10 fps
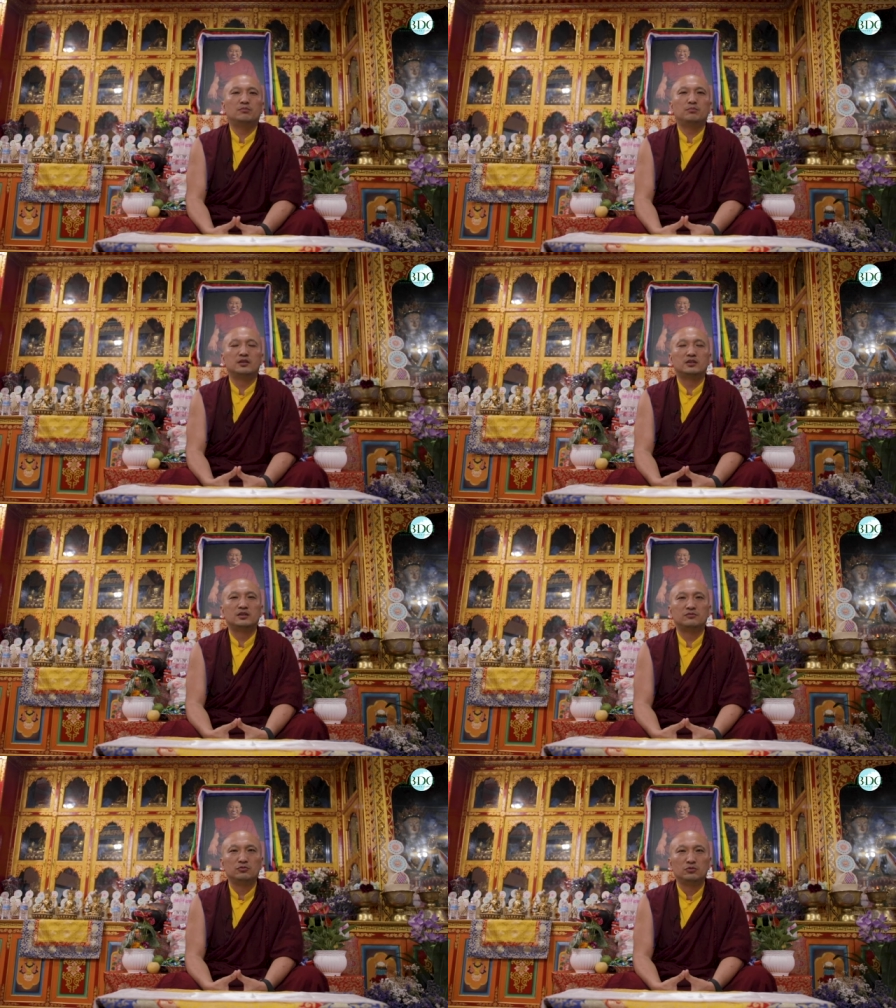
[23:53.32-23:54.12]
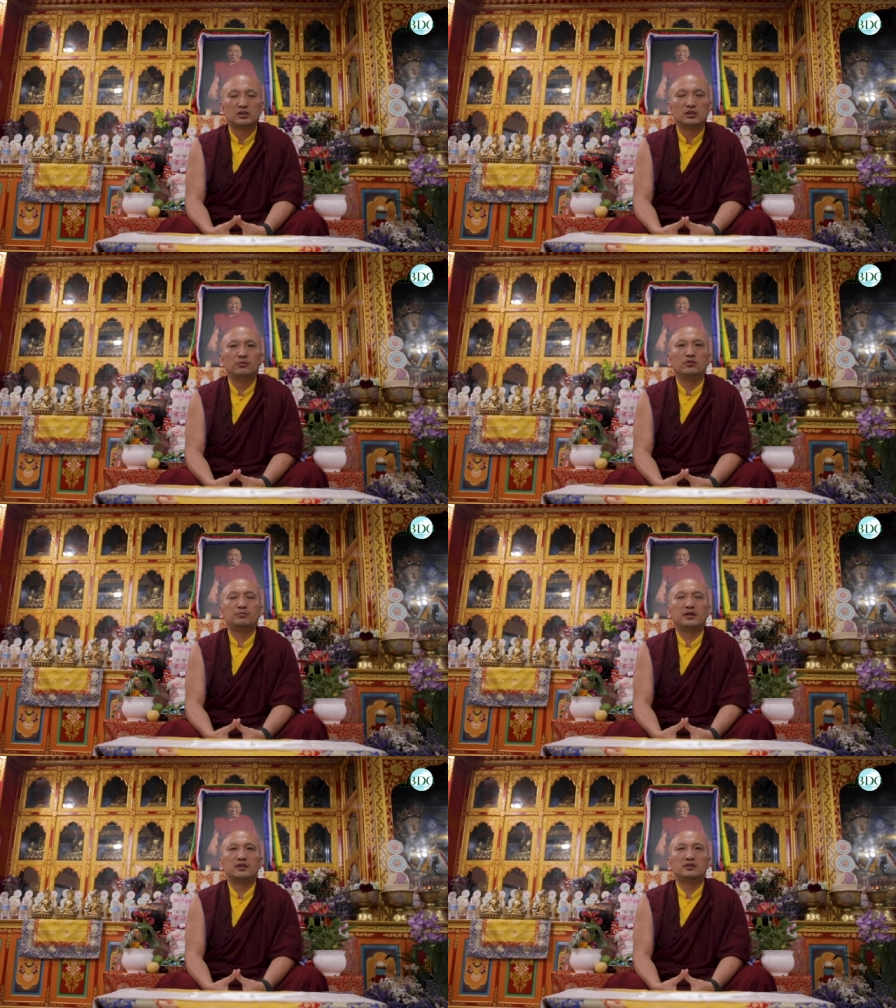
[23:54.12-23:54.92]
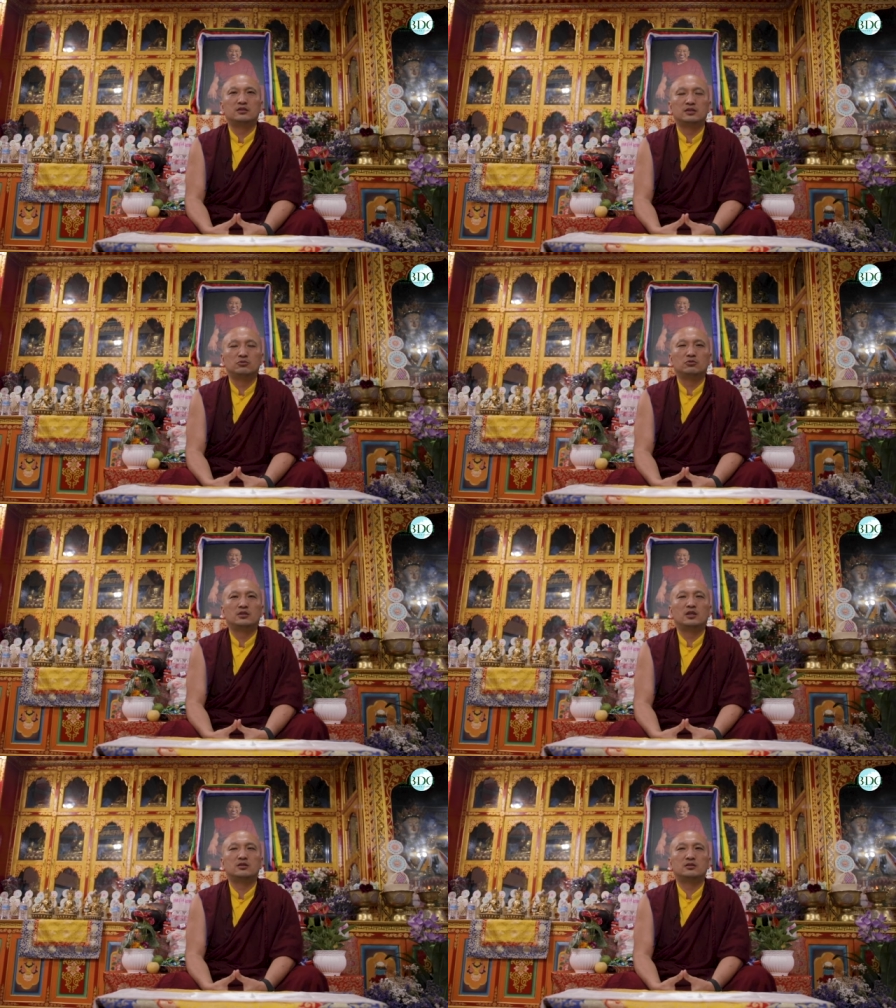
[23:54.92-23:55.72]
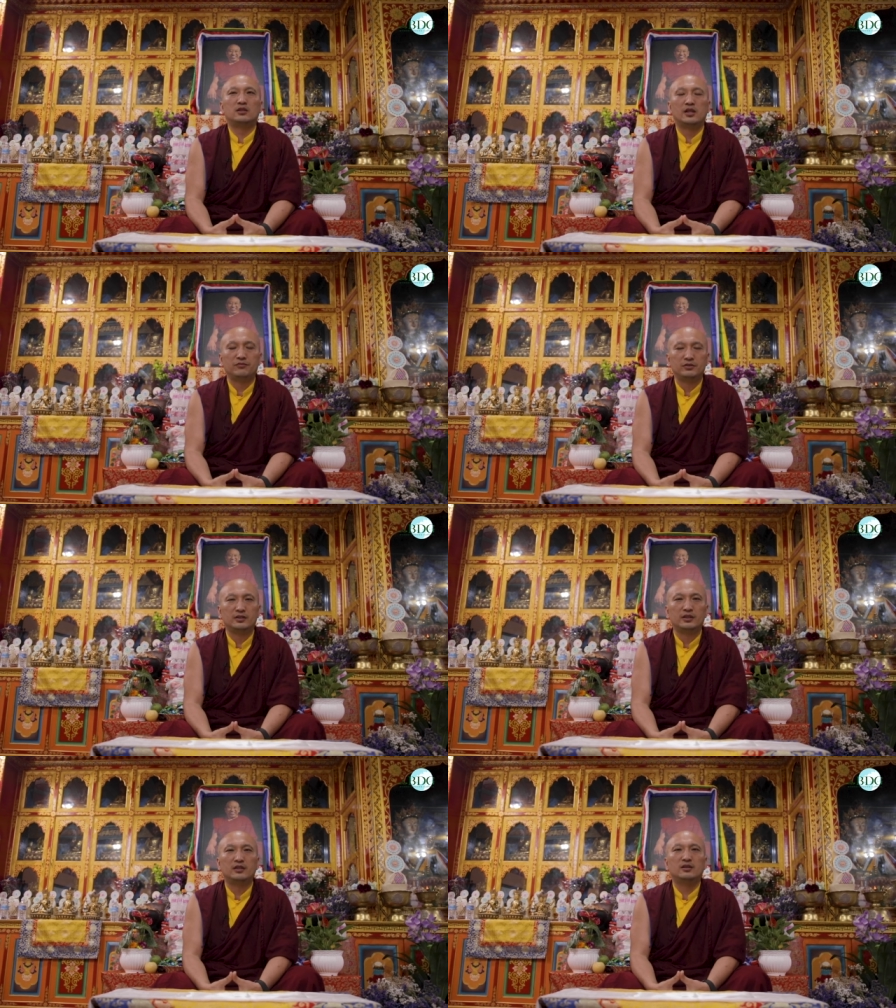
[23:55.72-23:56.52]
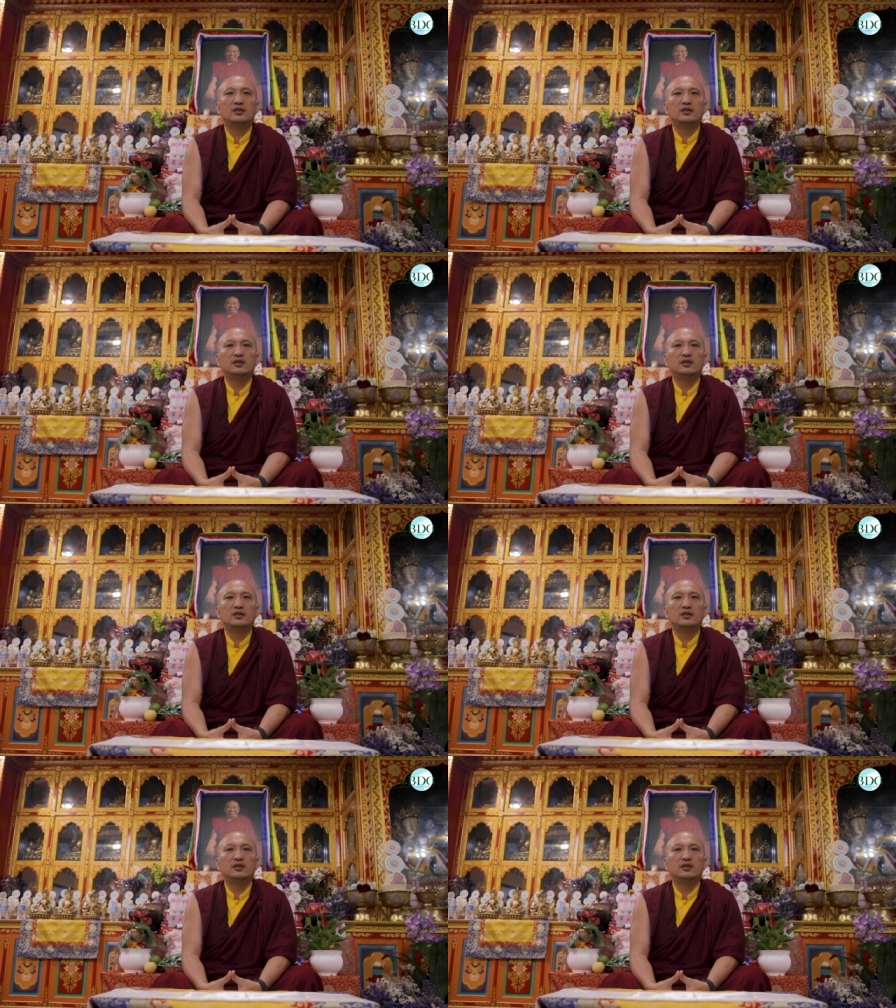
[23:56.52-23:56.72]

But if you keep on practicing good heart every day,